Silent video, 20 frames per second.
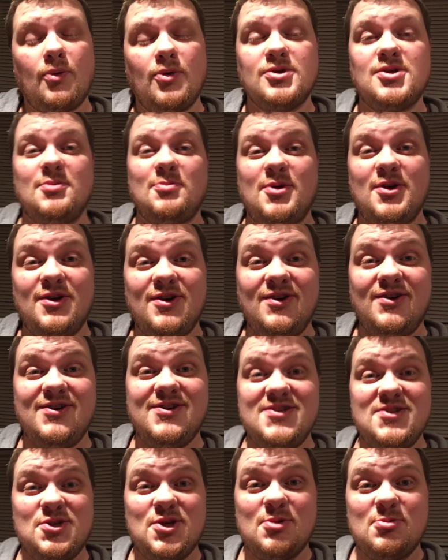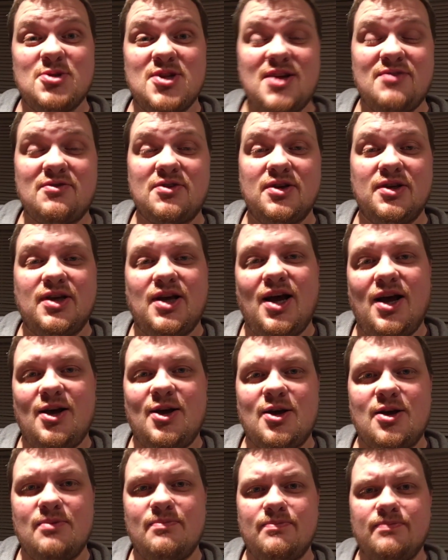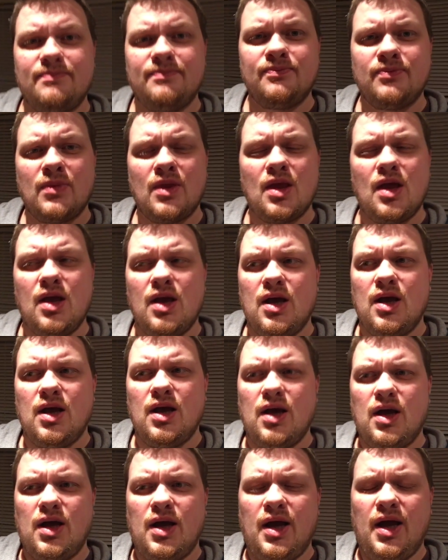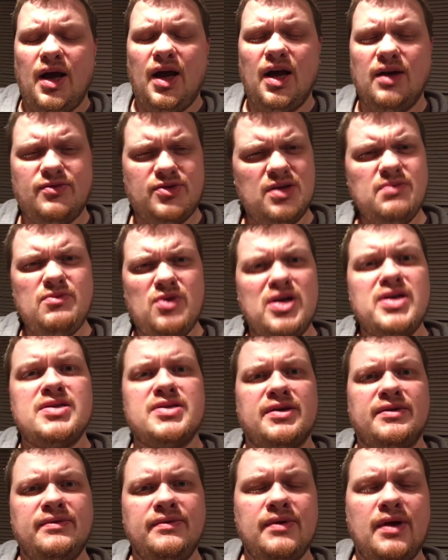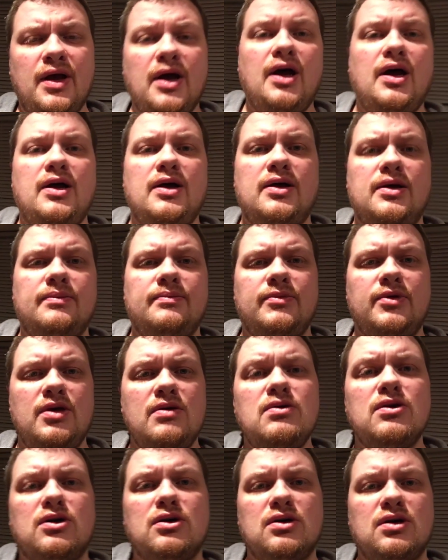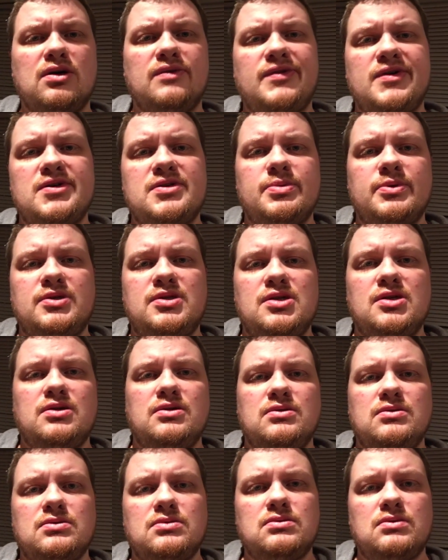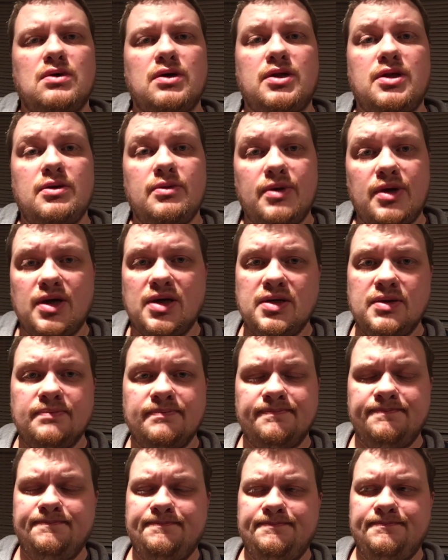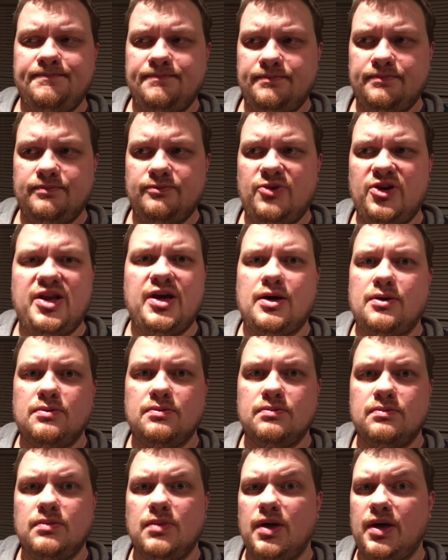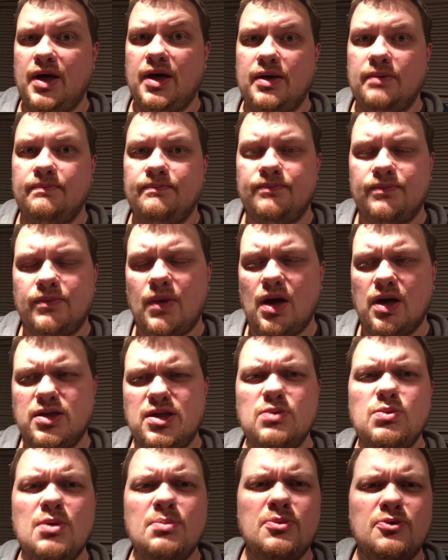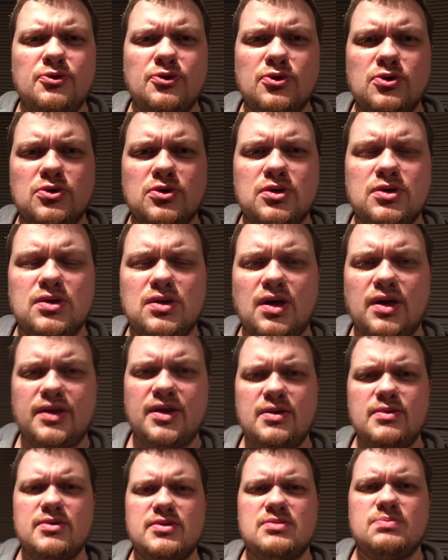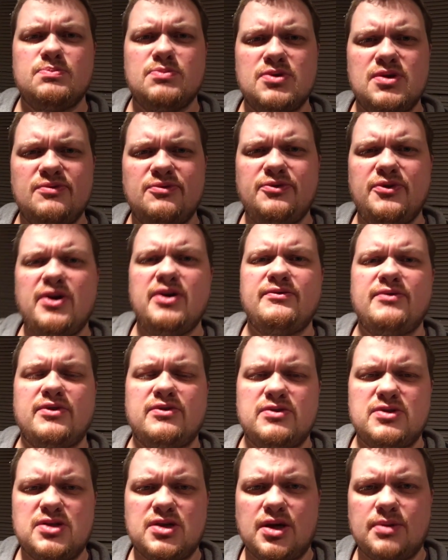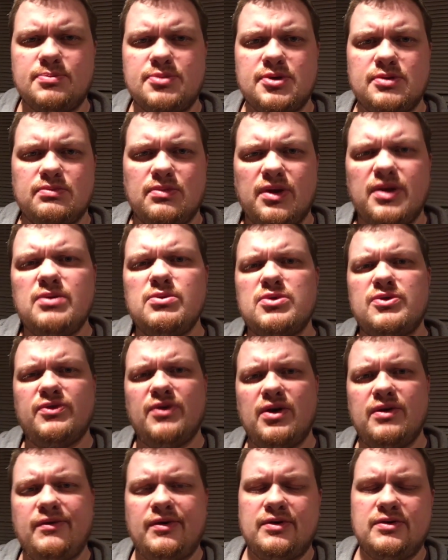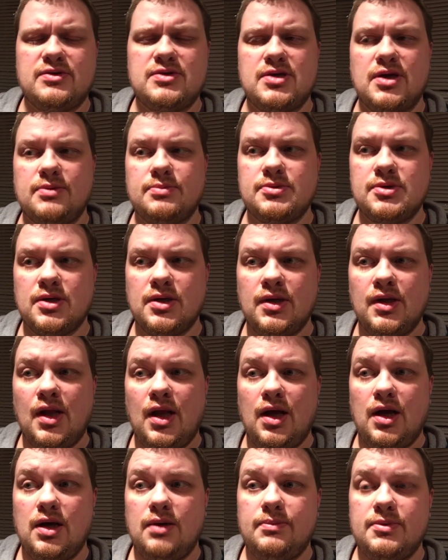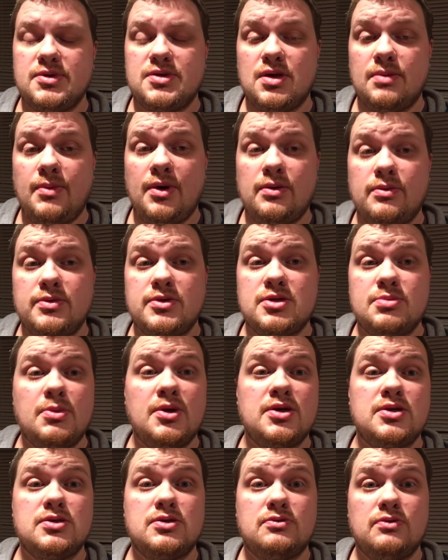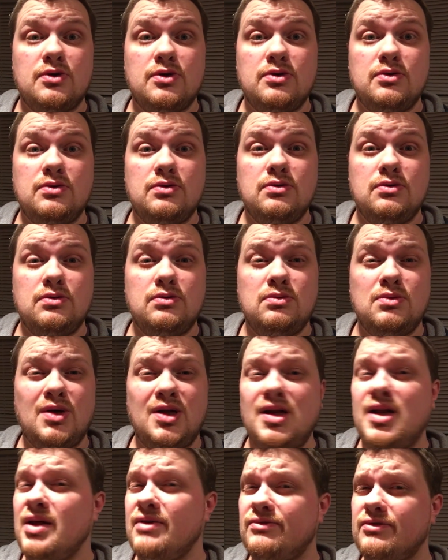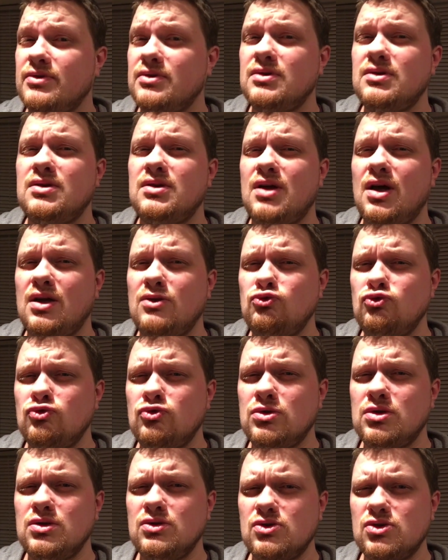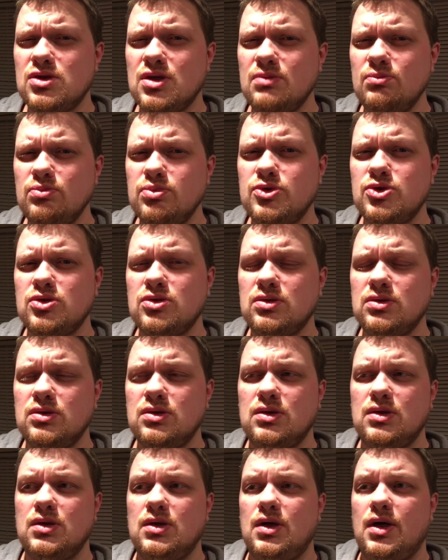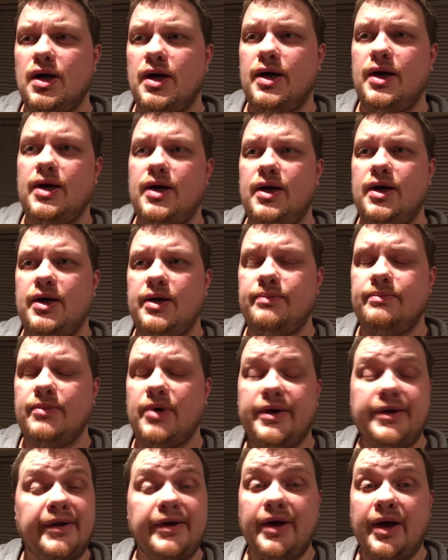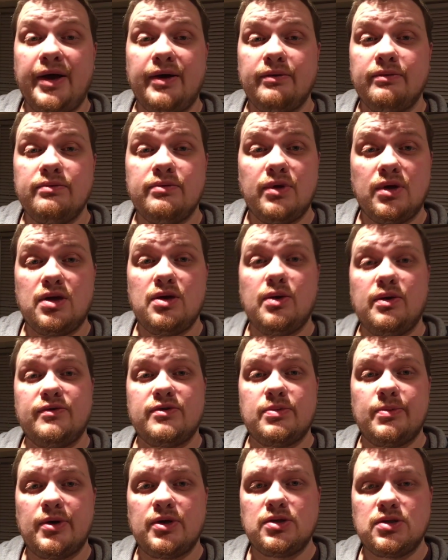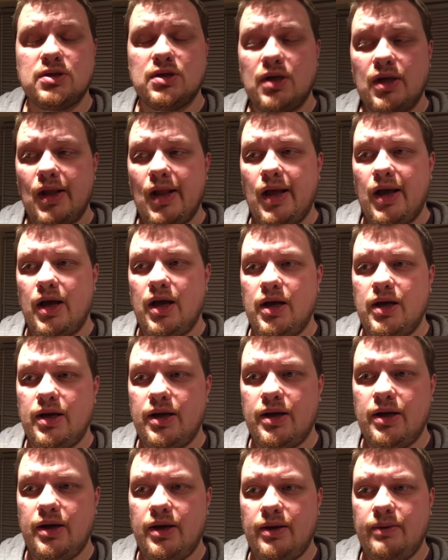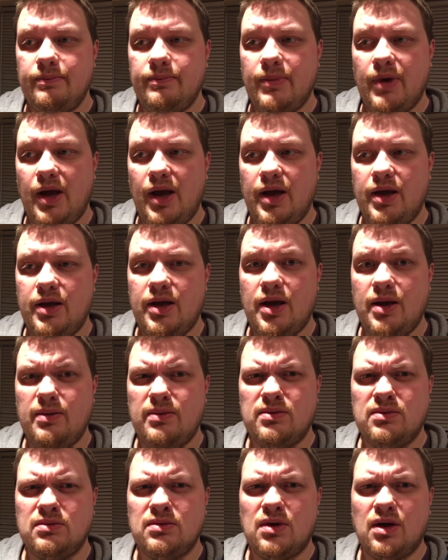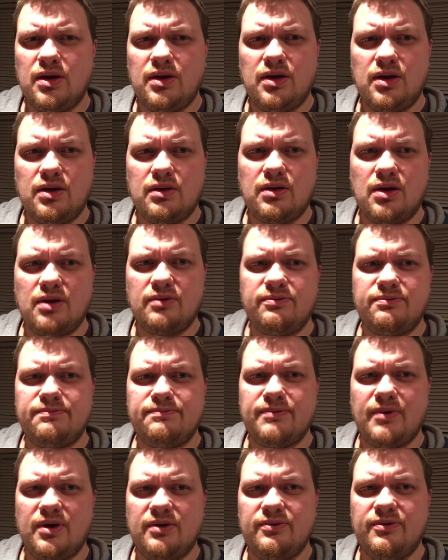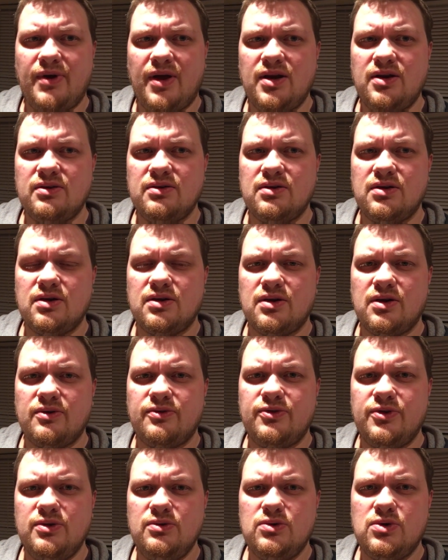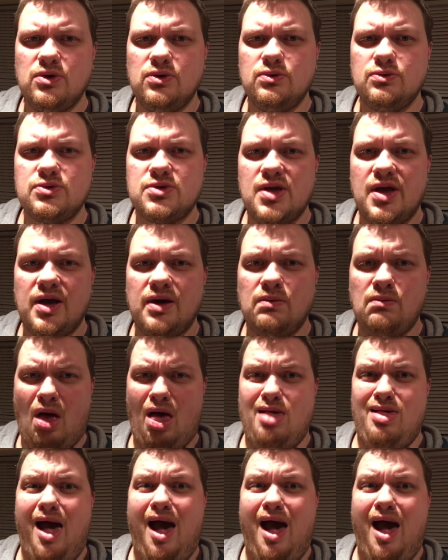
What's up, guys? Shams11. And for some reason, you lot have asked me to do a Q&A video again. I did one before. I think it was it 500 subs? I think it was 500 subs. But somehow we smashed through 1,100 subs. I don't know how. Thank you ever so much. And I've had a few calls now.